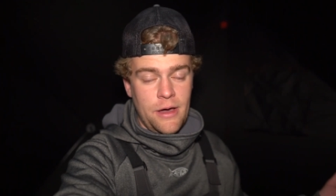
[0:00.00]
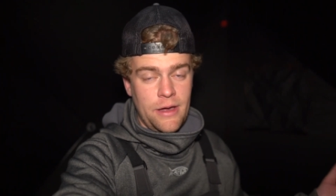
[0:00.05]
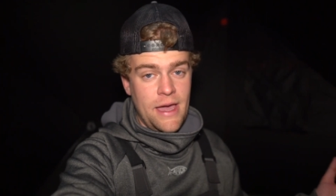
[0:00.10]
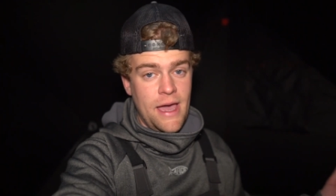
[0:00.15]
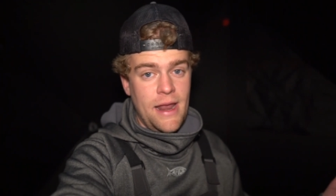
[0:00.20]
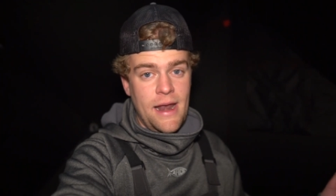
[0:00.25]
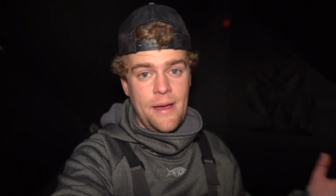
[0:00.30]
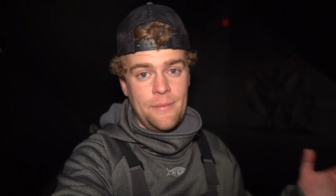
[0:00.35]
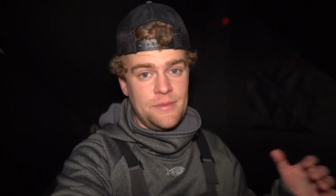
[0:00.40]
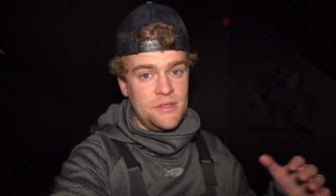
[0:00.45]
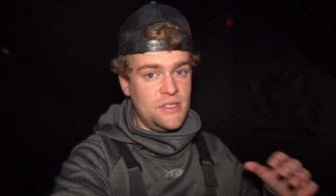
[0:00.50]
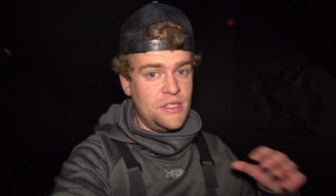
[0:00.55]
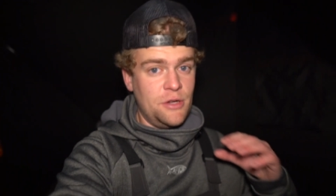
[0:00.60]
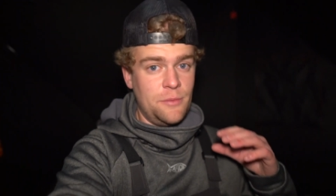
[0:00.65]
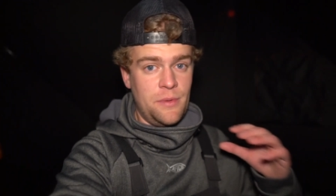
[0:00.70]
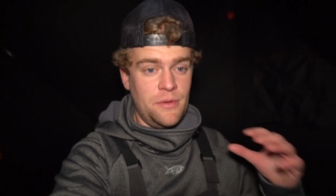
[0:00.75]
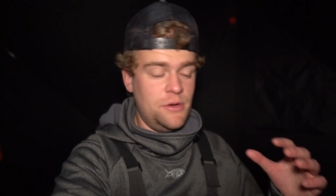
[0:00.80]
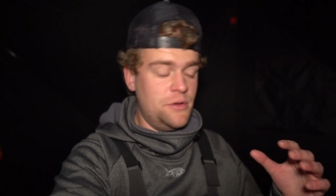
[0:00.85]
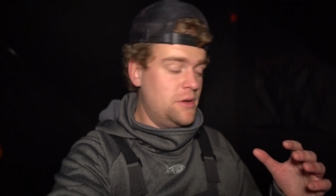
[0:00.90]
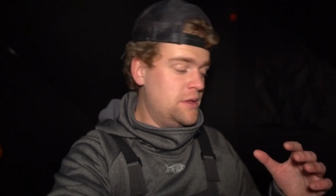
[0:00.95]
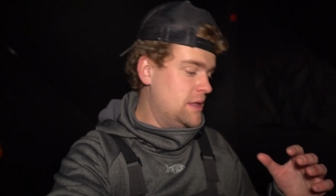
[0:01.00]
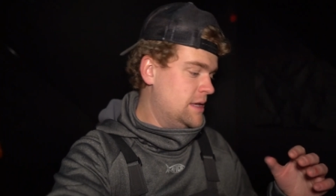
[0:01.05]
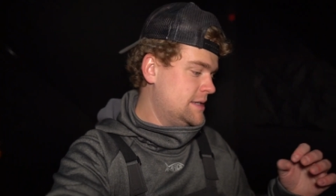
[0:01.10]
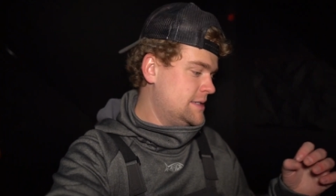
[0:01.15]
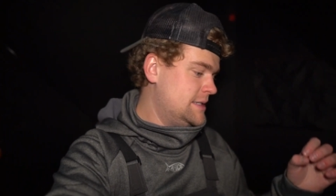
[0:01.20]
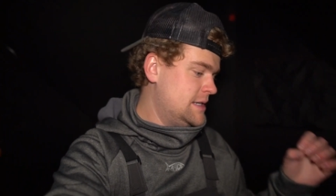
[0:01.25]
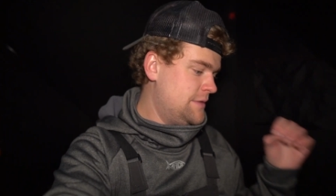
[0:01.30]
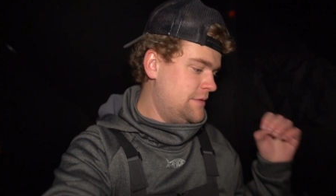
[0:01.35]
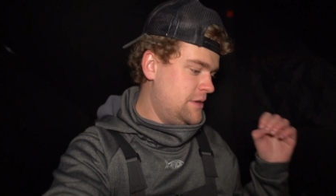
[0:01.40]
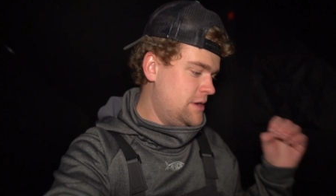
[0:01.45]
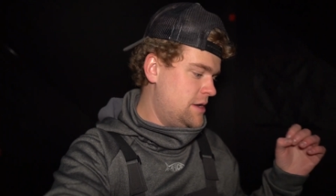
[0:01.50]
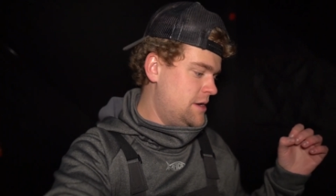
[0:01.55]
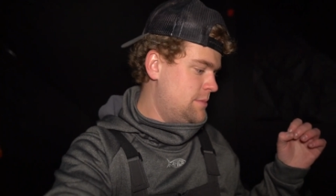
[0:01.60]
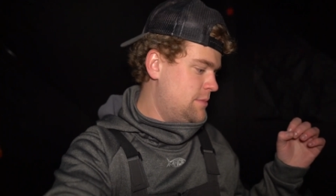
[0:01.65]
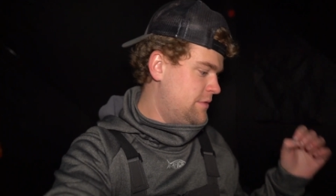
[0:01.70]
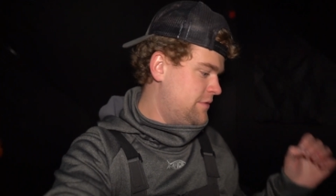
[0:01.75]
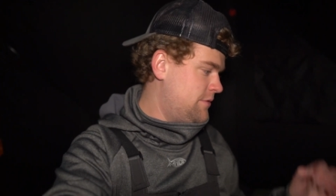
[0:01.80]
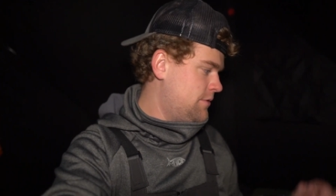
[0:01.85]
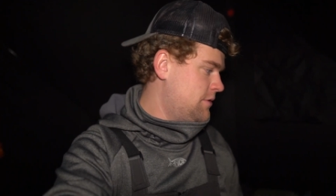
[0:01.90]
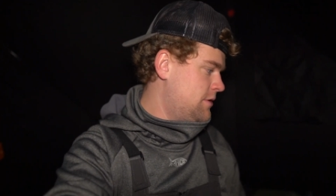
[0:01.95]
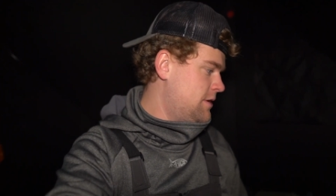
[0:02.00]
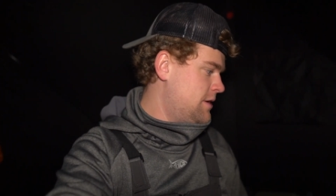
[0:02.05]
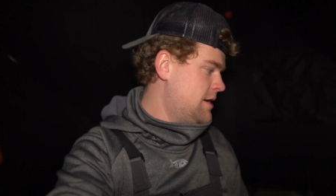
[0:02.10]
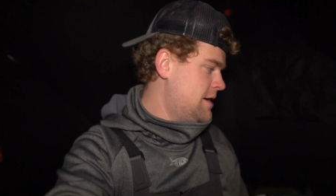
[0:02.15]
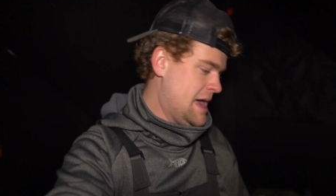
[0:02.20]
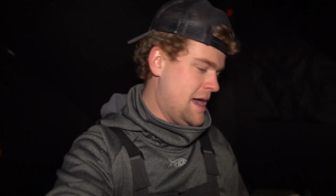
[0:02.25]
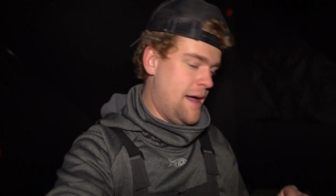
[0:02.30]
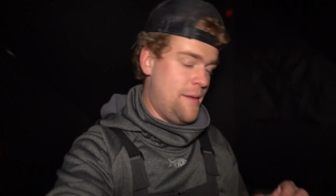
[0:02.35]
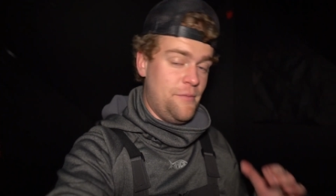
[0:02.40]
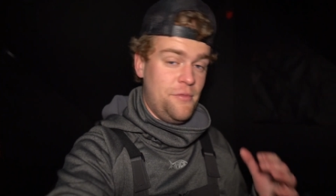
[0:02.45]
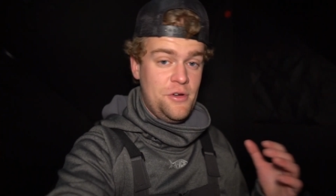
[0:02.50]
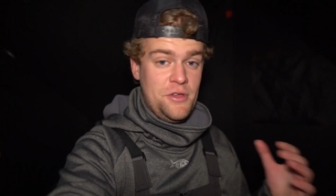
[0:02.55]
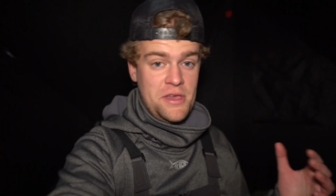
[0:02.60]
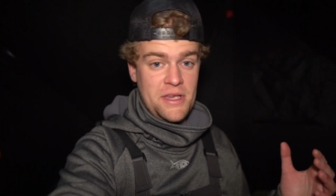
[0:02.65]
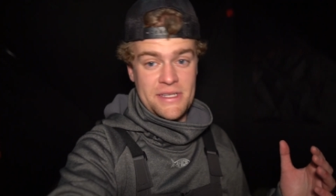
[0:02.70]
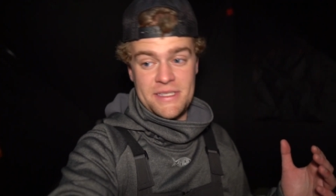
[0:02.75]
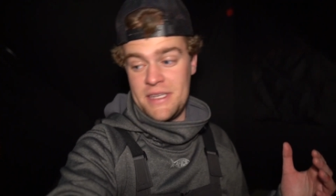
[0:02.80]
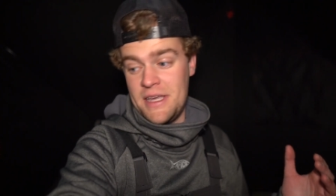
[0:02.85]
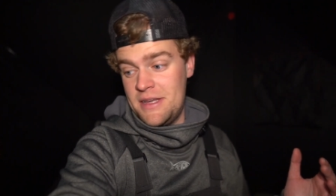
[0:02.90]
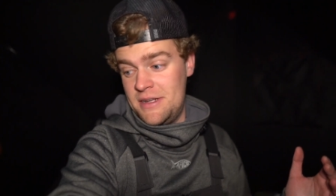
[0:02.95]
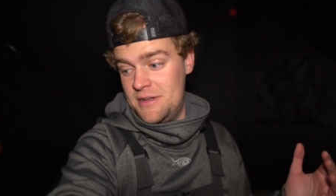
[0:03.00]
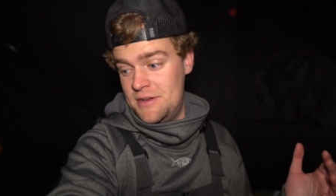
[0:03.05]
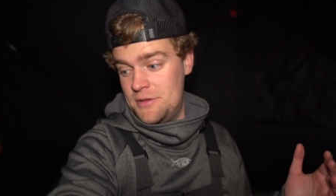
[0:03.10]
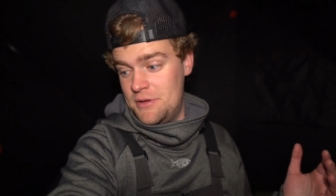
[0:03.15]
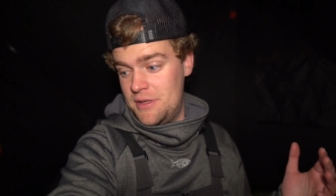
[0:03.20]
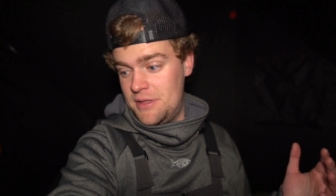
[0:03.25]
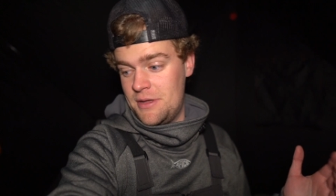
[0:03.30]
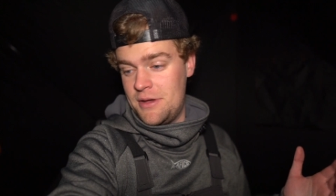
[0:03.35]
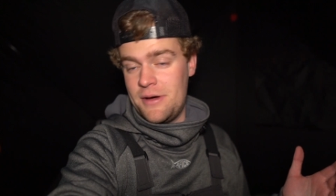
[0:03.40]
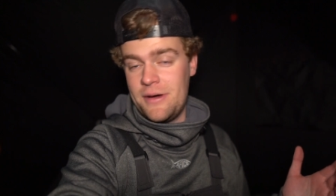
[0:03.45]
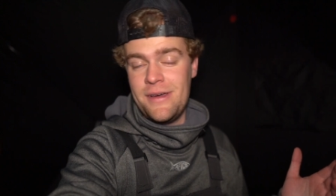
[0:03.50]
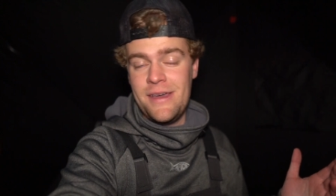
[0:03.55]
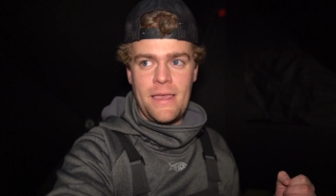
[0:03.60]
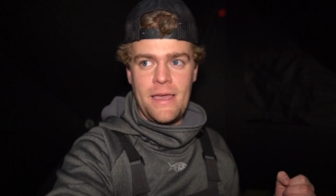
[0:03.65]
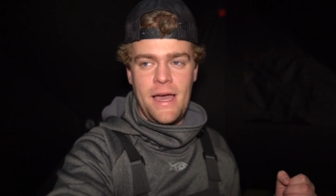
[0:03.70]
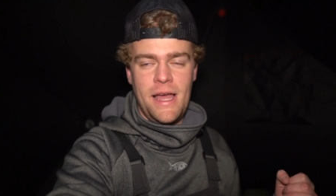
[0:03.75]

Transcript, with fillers: Again, I'm super new to this, never done it before. I'm really excited to do it though.